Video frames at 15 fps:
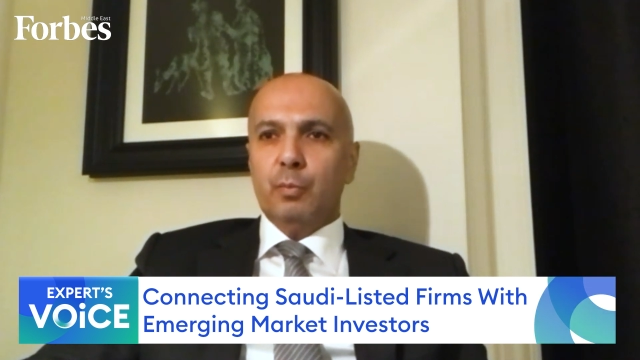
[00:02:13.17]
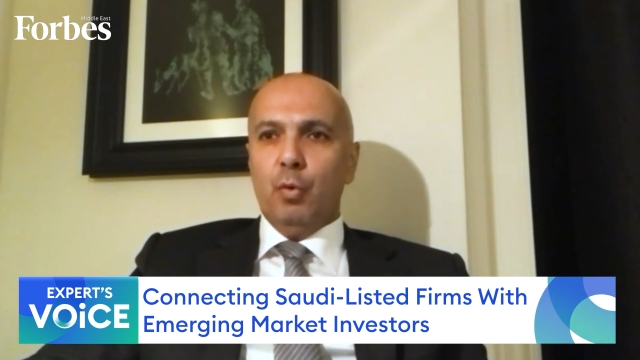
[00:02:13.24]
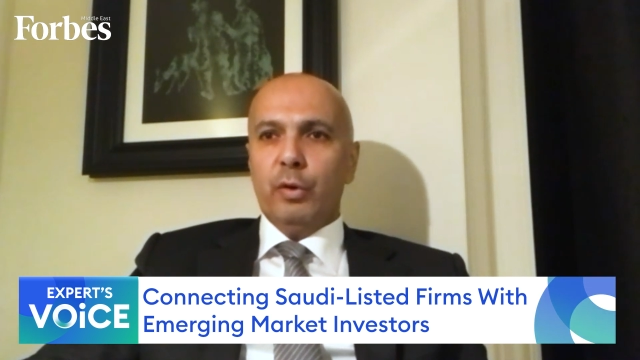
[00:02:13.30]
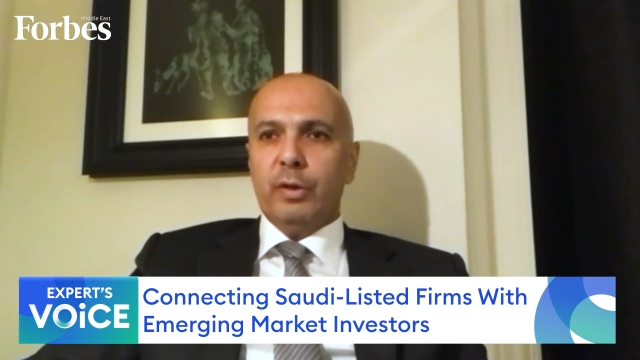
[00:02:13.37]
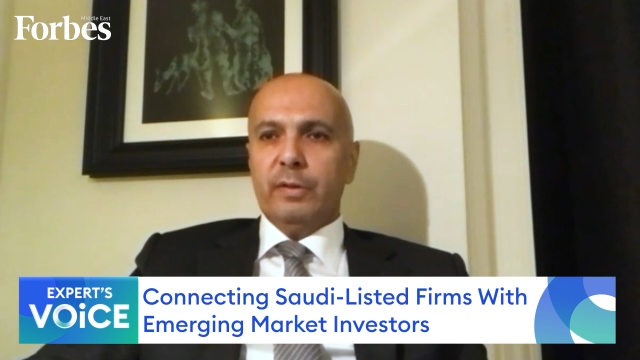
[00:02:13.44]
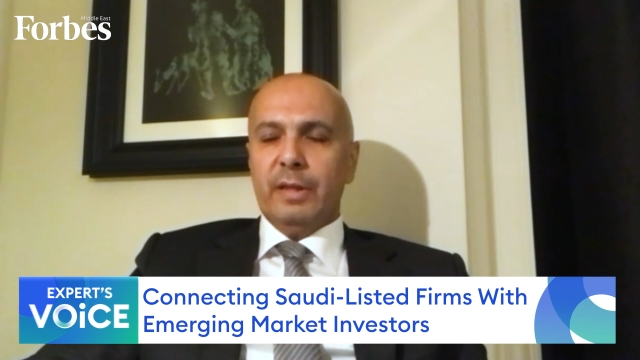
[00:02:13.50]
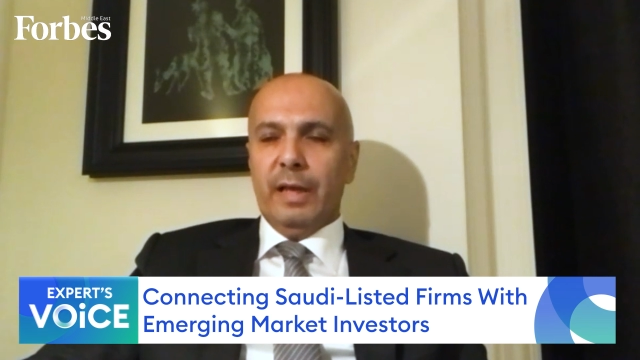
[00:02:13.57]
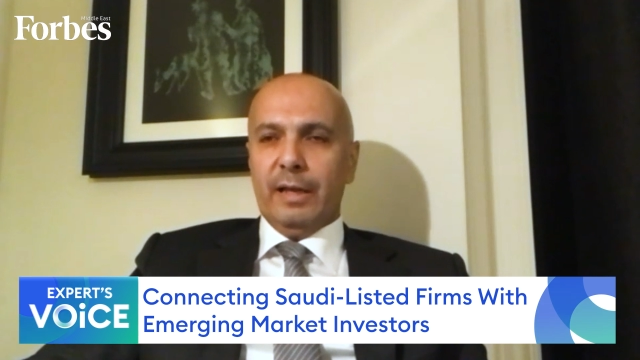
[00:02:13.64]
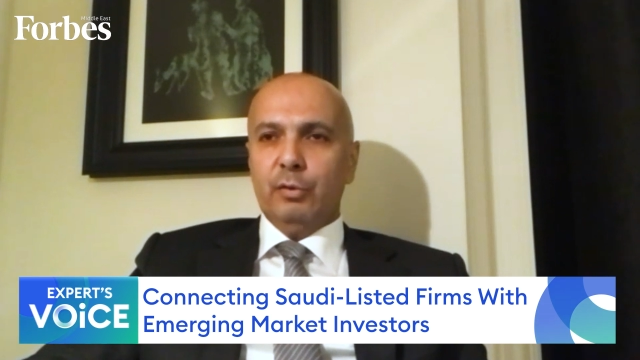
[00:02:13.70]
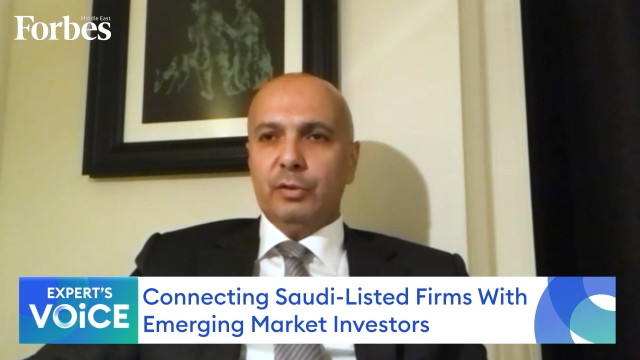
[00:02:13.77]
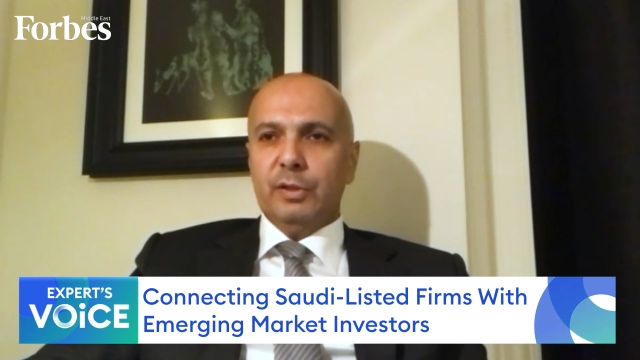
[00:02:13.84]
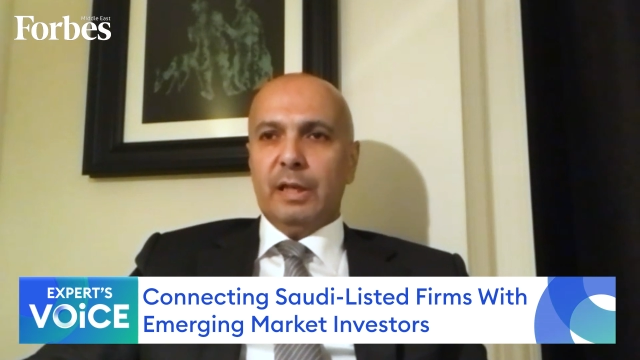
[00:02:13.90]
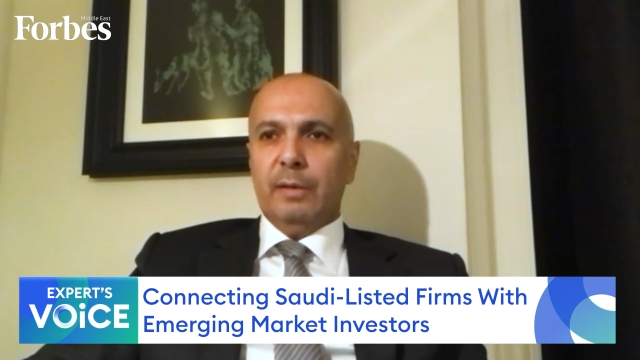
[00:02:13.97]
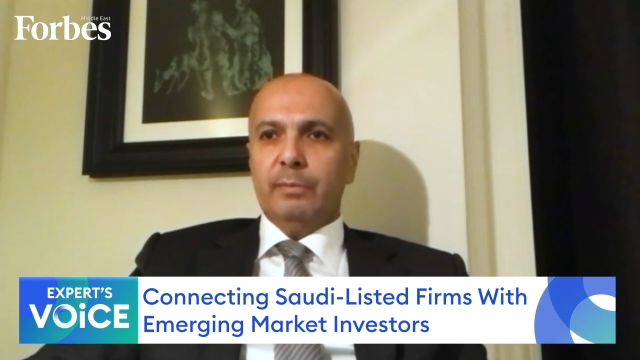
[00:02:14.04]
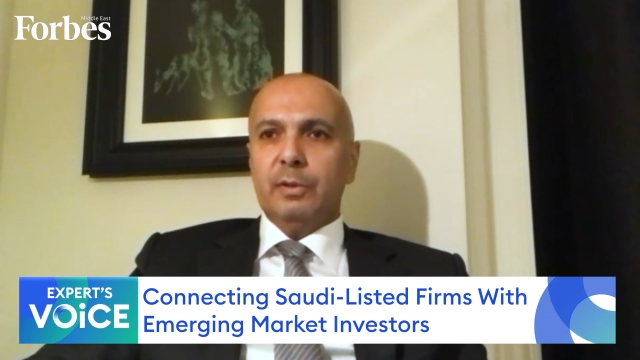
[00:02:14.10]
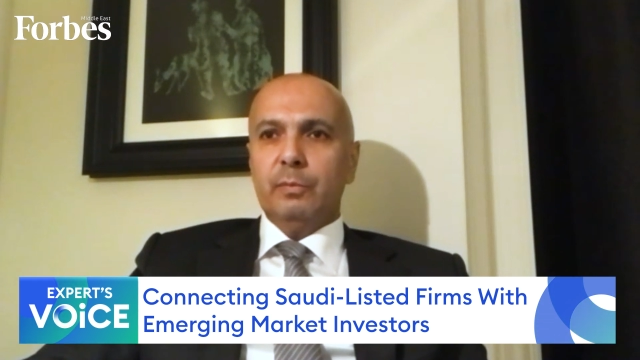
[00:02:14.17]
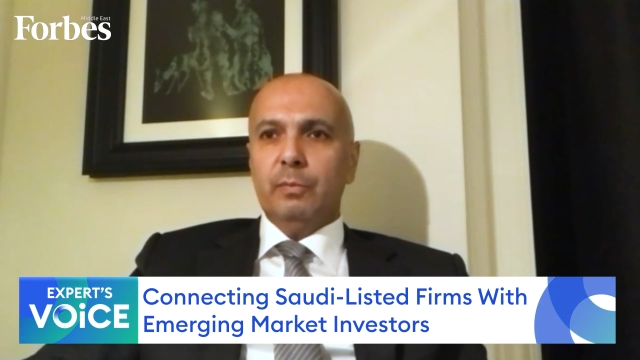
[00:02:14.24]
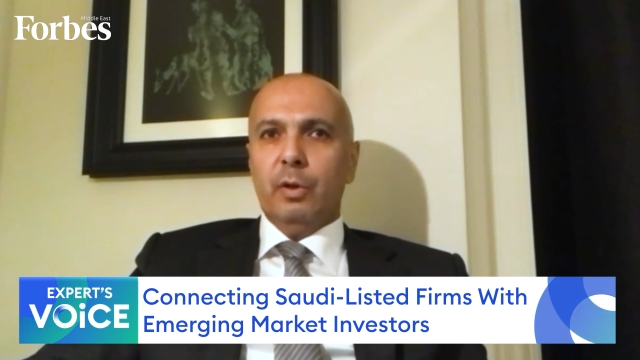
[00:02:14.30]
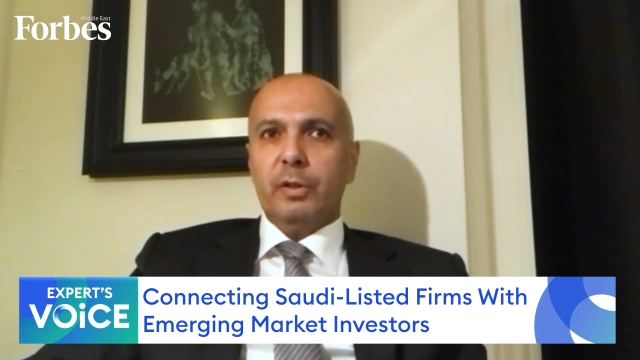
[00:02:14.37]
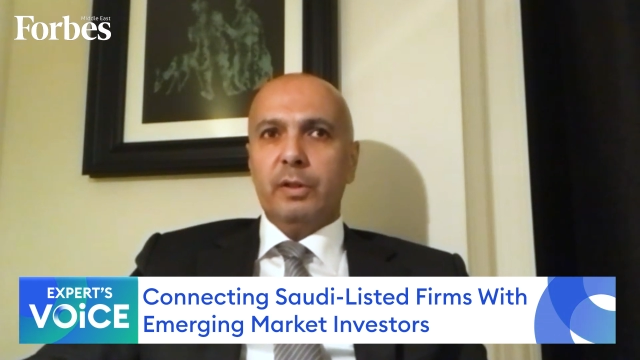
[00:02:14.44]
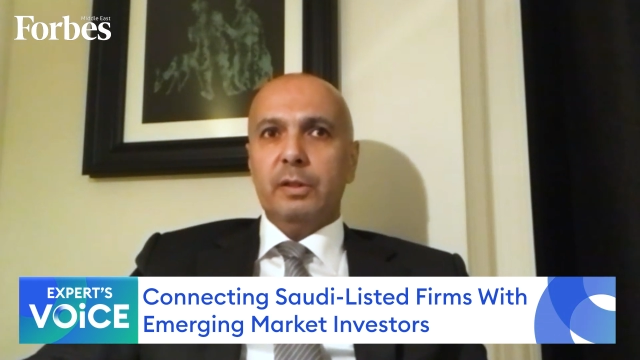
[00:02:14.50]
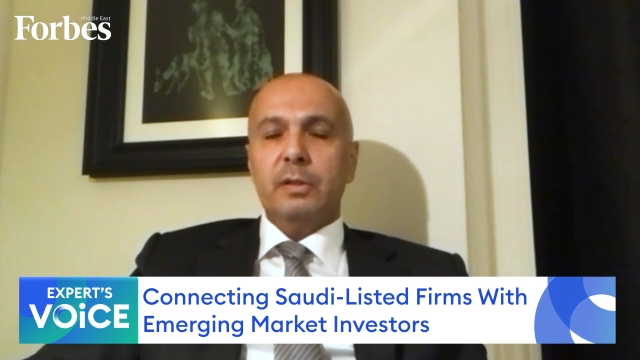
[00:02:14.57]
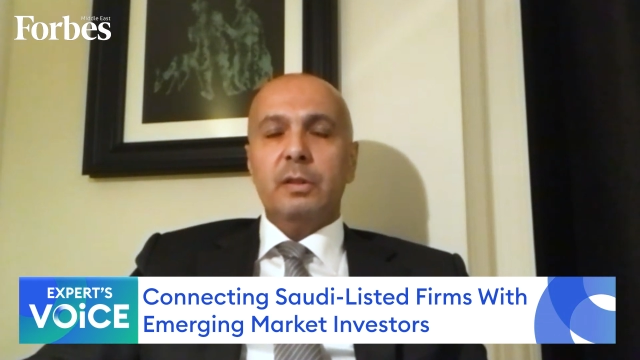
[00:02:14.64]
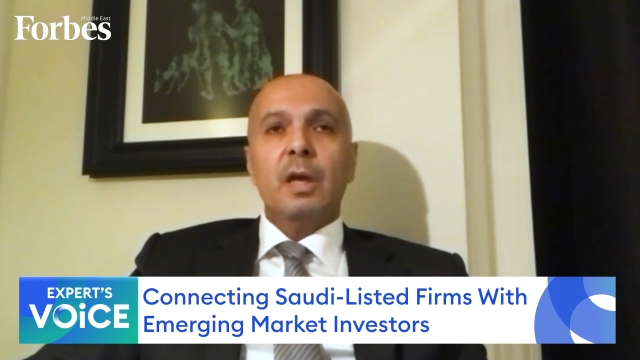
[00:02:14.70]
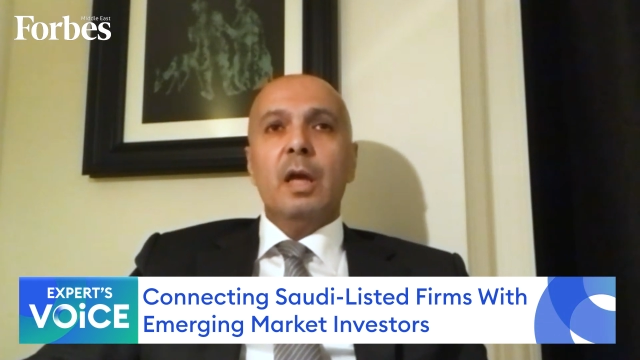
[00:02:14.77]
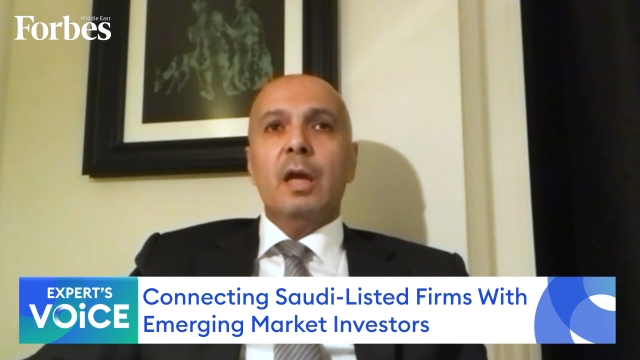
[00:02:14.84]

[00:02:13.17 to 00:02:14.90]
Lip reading: more in the equity capital market.